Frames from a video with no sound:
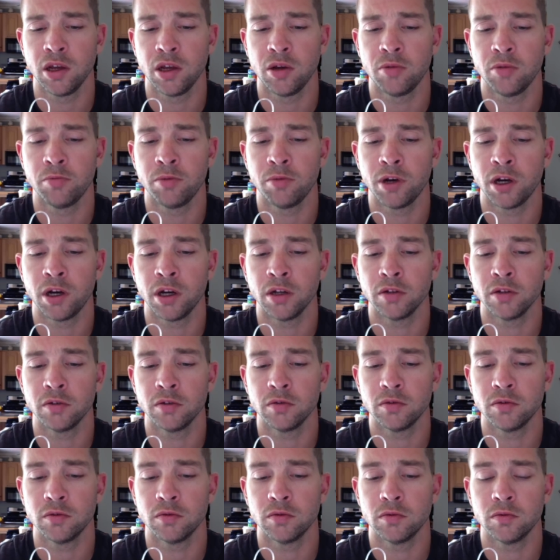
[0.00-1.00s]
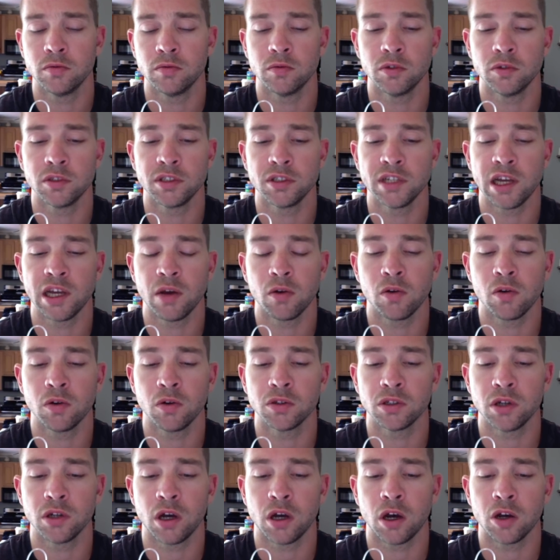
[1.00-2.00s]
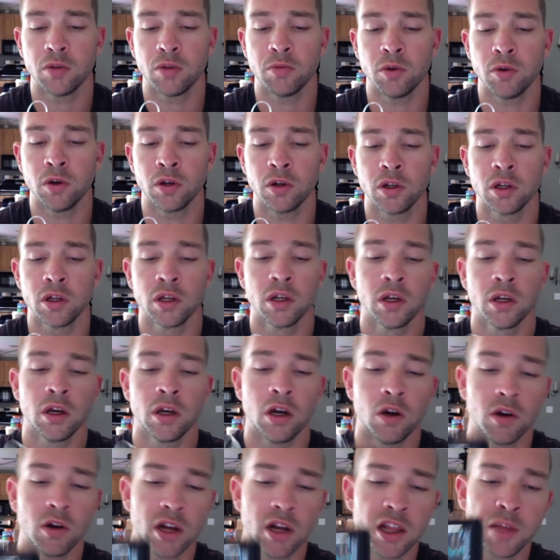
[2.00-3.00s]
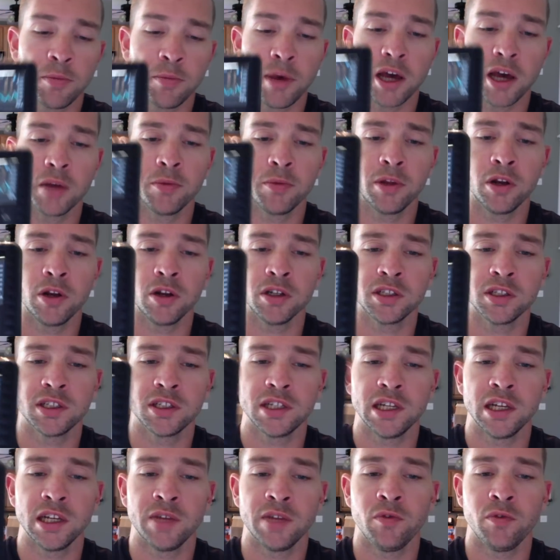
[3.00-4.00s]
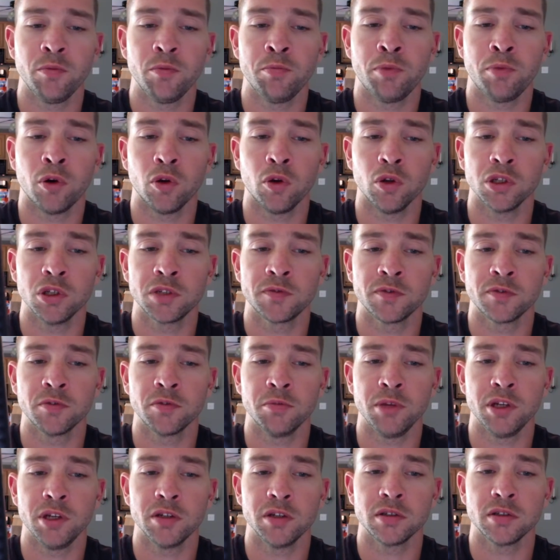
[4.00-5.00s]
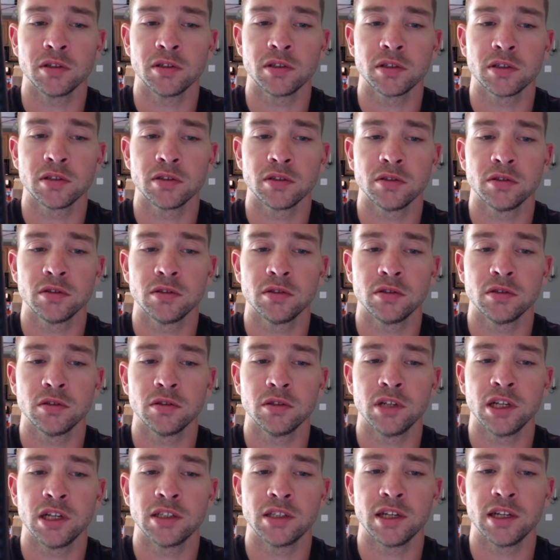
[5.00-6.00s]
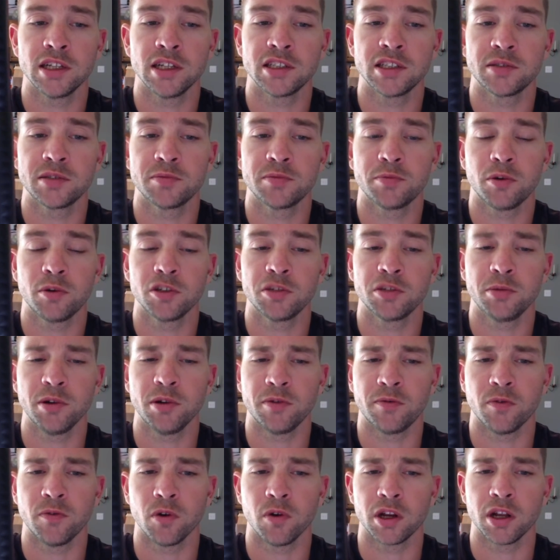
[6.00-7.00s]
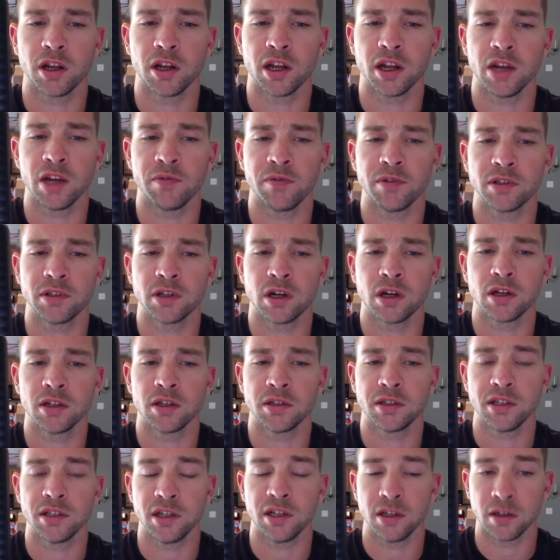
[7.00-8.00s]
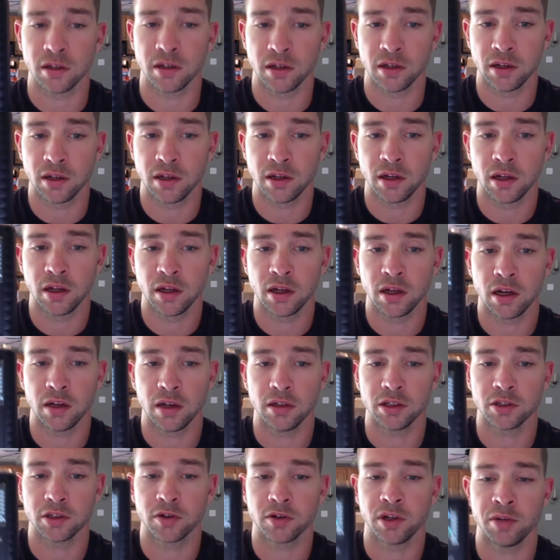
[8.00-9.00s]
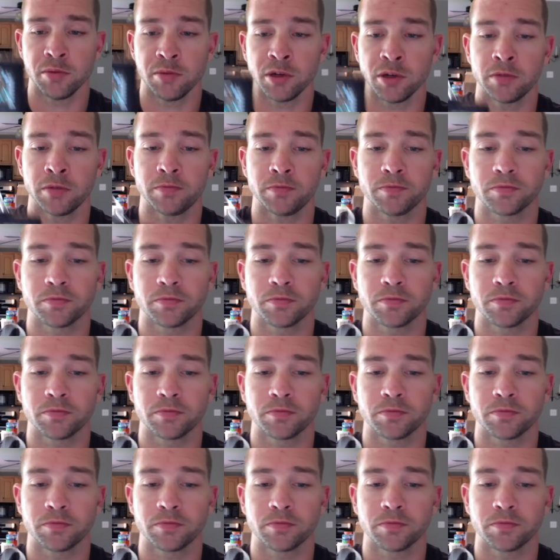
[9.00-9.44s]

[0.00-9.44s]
but we'll see how it goes in auto mode. Oh, and at the bottom there, you can see if you bolus for meals, that's supposed to be a fork and a knife. It's hard to see on the screen, but